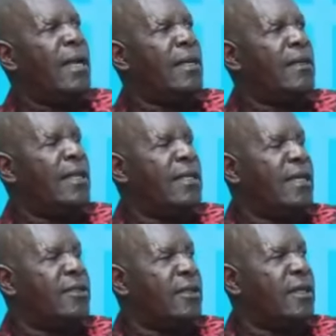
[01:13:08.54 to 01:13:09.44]
Well,
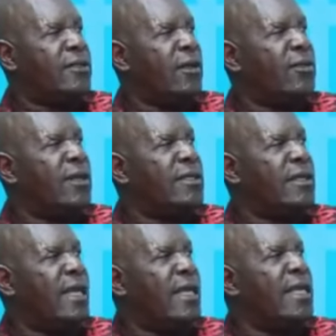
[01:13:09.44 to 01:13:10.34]
there's
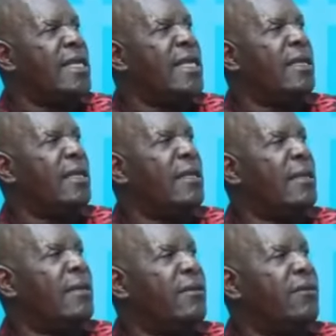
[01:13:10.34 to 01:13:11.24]
always a
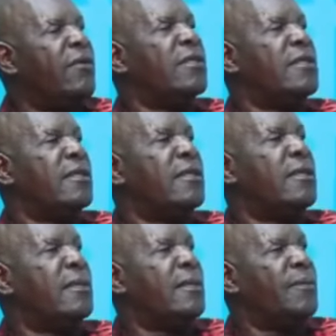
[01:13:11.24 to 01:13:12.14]
leading force.
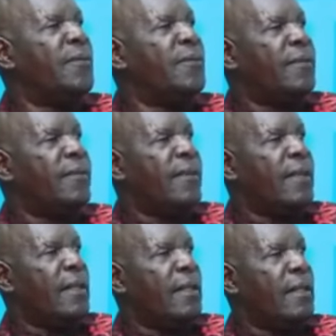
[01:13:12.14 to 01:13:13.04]

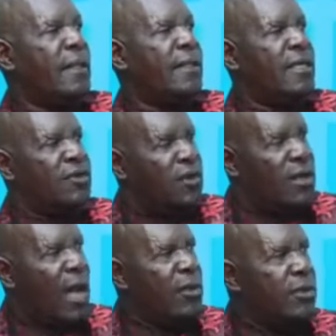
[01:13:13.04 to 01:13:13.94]
There's
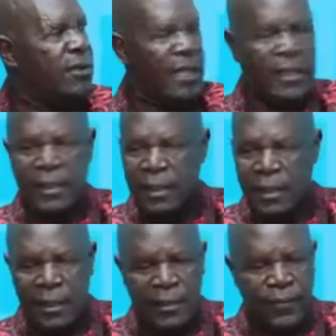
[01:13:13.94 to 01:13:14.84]
no doubt that
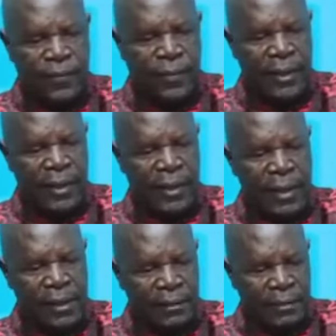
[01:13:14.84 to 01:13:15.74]

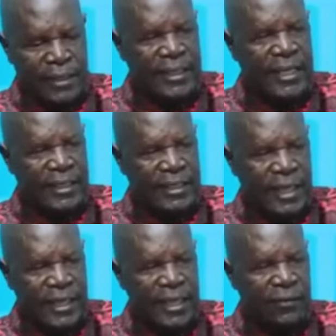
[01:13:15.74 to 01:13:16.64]
Besigye is
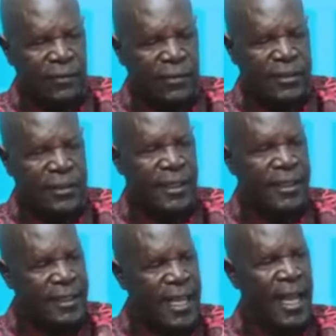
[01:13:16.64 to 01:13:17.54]
the leading force
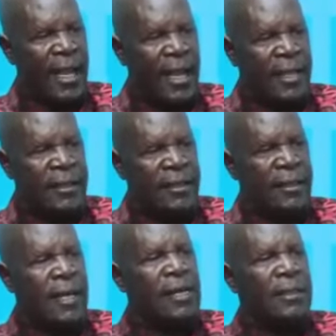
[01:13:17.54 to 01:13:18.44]
there, and
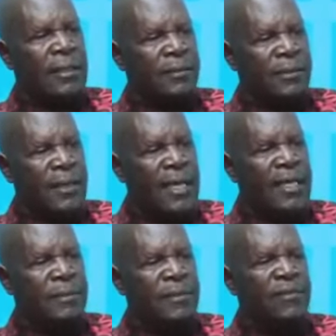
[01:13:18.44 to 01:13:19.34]
he
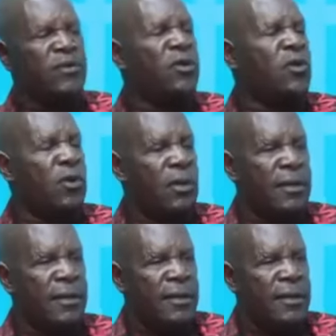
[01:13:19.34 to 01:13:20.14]
played a pivotal role